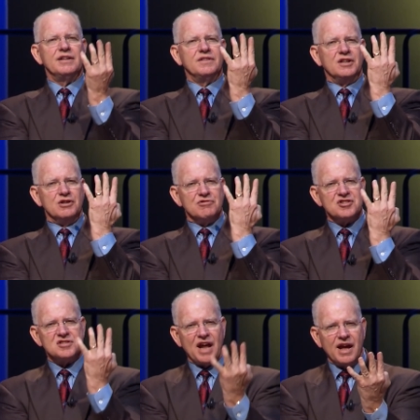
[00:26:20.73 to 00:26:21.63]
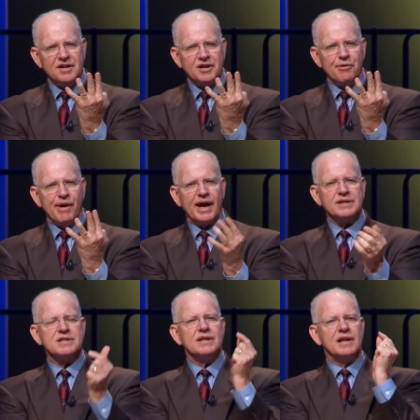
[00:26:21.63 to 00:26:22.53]
Then you stand
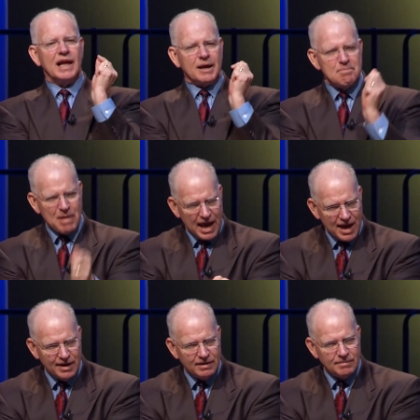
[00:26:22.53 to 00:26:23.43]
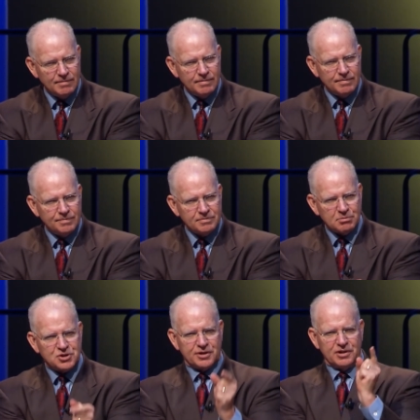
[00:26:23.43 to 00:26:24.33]
erect like a man.
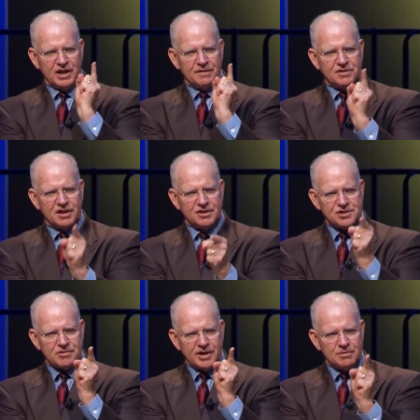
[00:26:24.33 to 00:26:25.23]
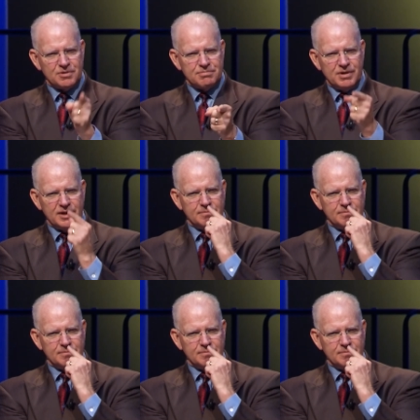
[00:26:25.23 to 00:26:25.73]
But you're going to have to get straight with me.